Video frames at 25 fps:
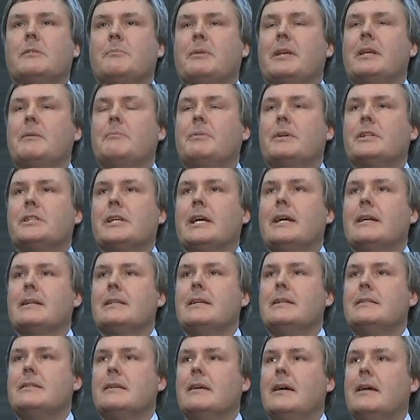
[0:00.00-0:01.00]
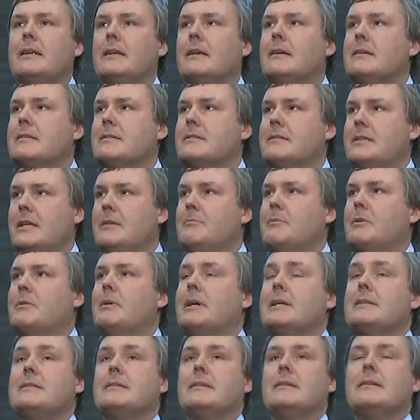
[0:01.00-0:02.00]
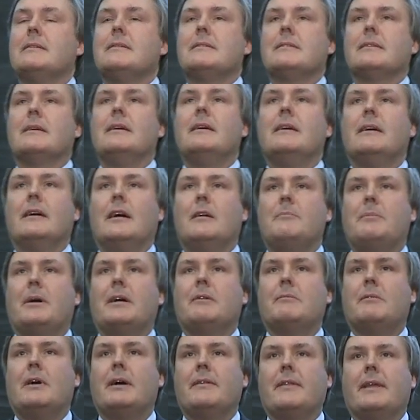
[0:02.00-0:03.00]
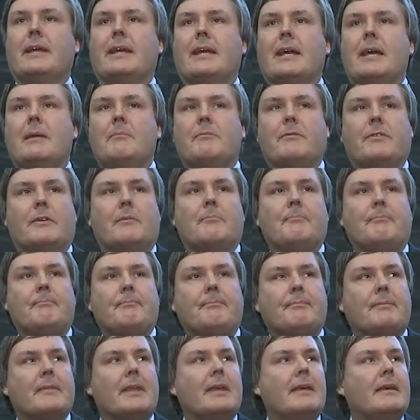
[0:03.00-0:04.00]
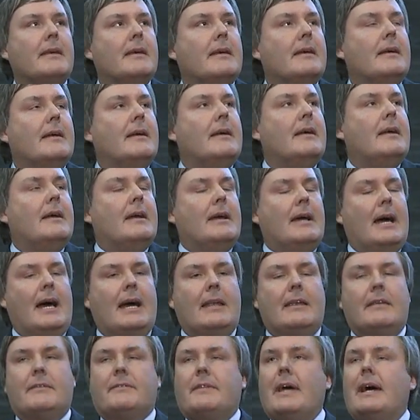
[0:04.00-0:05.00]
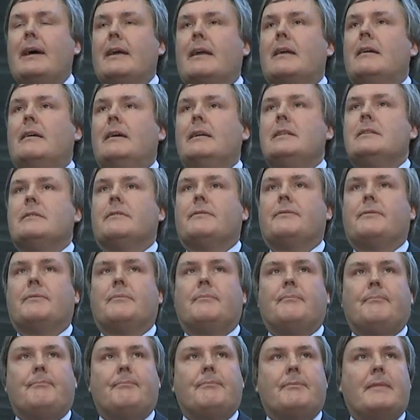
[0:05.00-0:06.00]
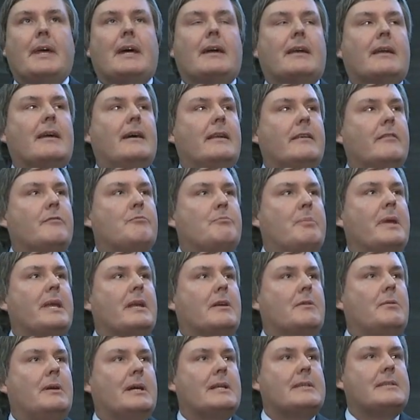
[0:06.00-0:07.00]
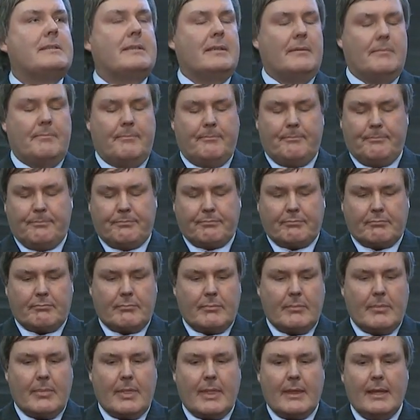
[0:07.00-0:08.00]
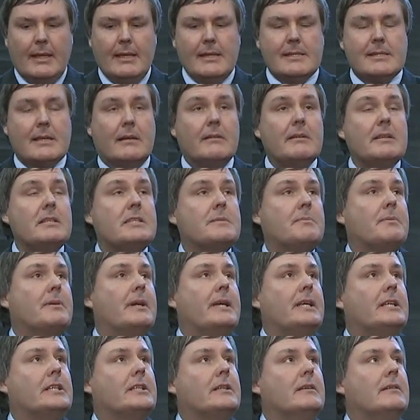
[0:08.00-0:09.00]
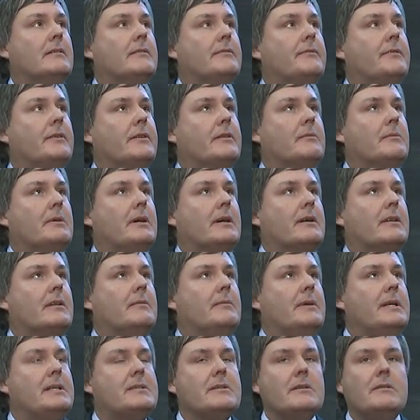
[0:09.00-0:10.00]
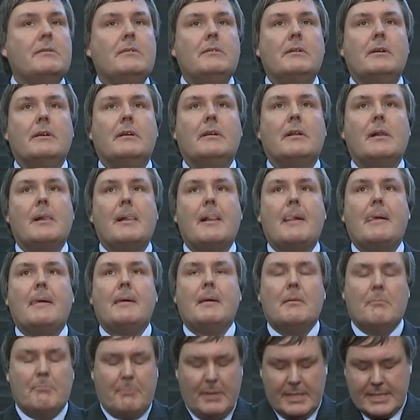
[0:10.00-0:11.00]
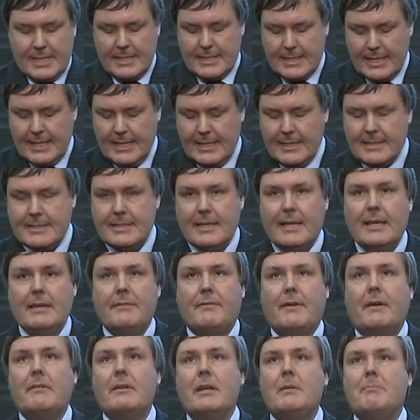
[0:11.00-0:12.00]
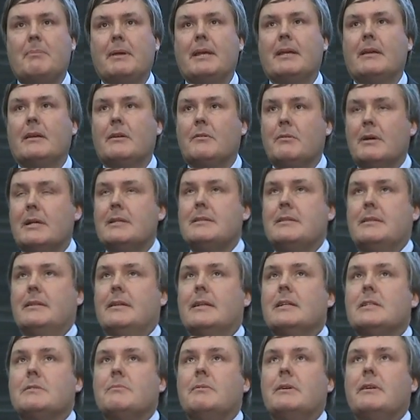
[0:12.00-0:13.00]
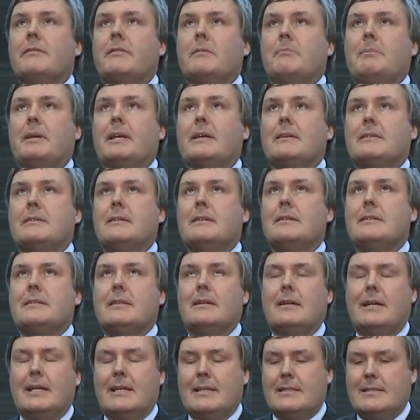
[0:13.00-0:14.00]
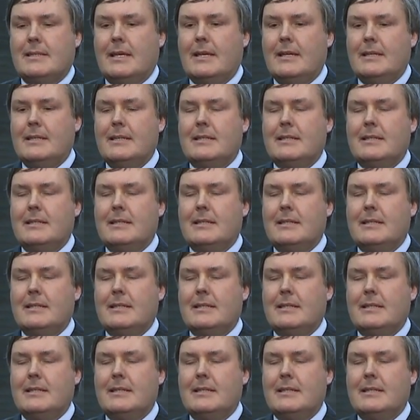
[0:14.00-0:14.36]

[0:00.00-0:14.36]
being projected and ask deep questions about where they came from. And that kind of that kind of big question is our inspiration for the work that we do, but it is a very big question. It's one of the biggest in science, and